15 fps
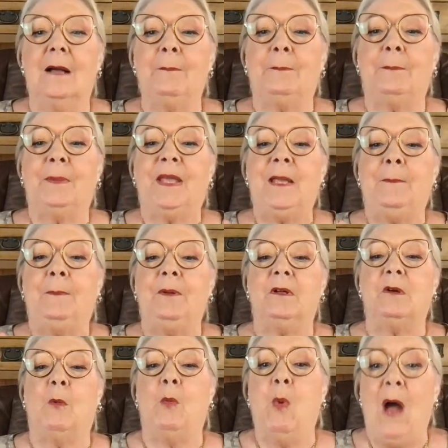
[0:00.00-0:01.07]
People,
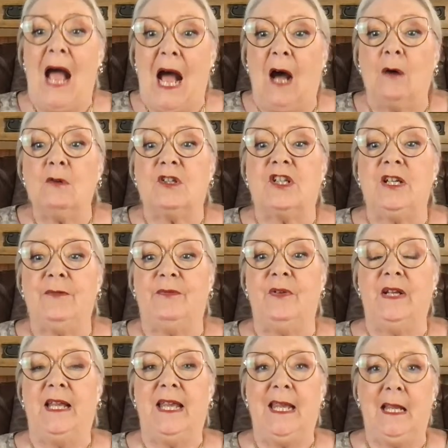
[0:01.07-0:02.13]
wow,
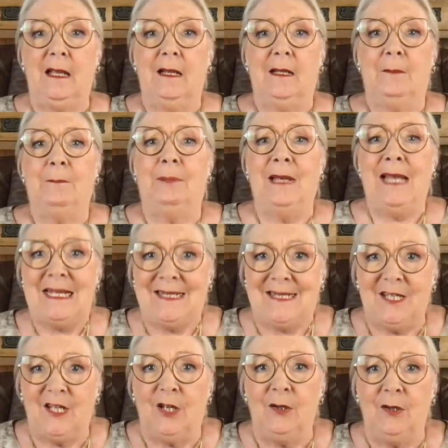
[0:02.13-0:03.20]
Tiffany, bless
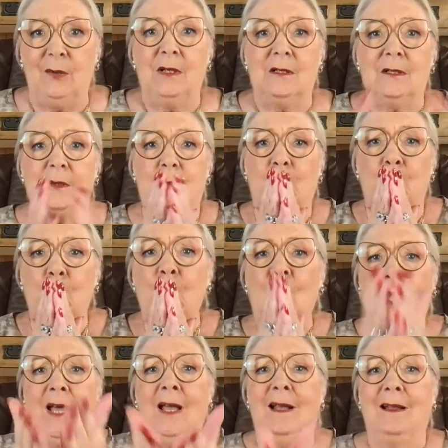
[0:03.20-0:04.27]
you.
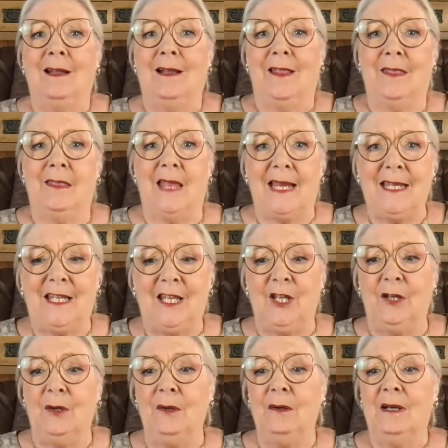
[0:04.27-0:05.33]
Mwah, thank
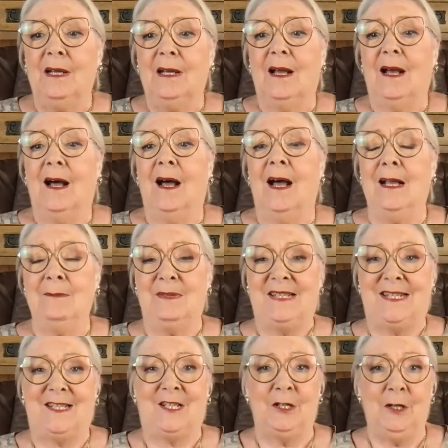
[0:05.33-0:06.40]
you.
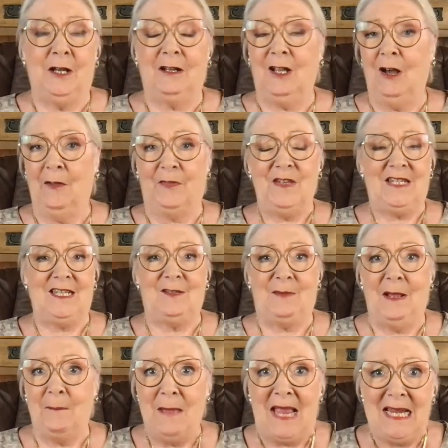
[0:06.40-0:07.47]
God, this is
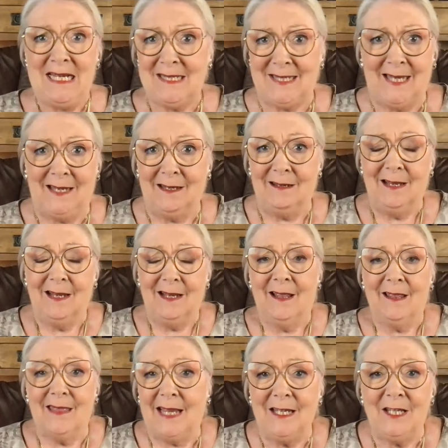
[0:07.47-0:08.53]
amazing.
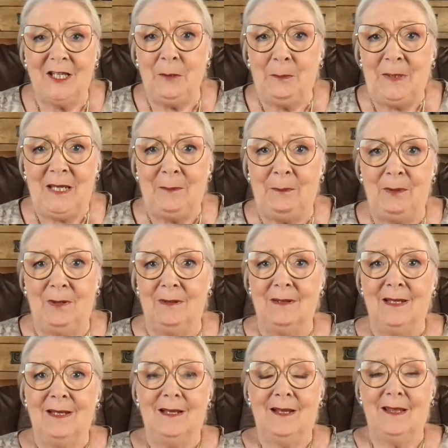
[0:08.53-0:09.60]
Thank you,
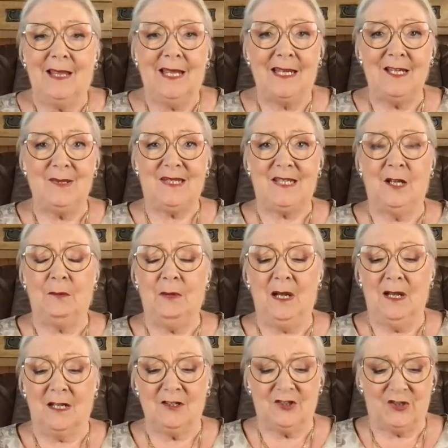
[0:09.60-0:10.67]
people. Thank you so
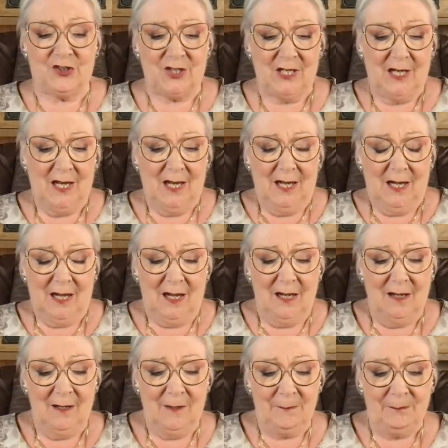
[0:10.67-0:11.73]
much.
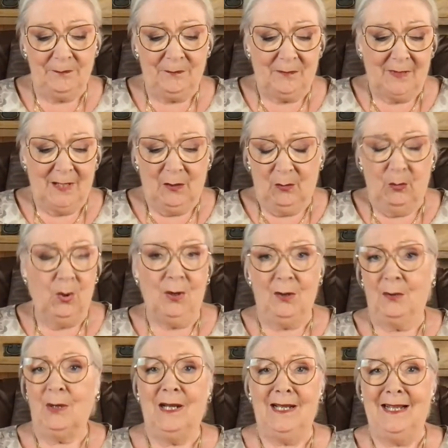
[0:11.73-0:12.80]

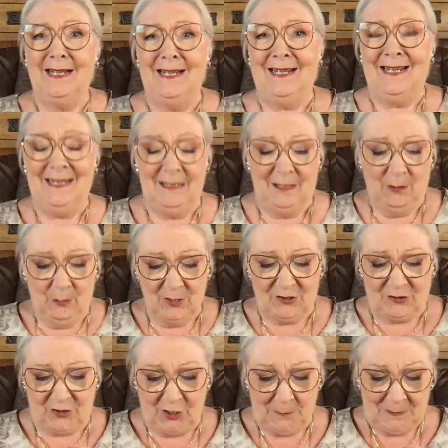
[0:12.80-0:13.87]
Woo! What's
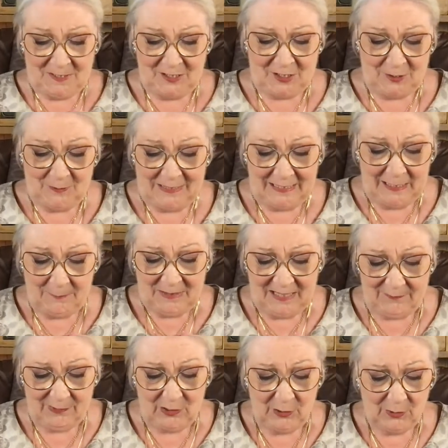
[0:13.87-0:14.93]
Jupiter doing? Let me
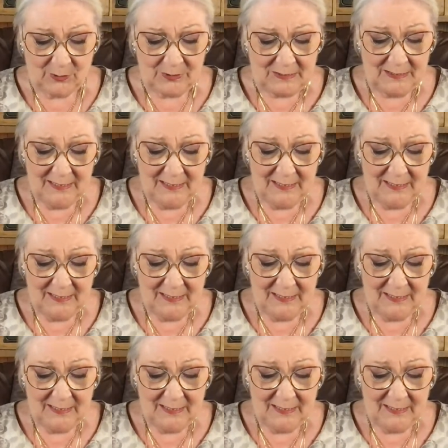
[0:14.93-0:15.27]
have a look.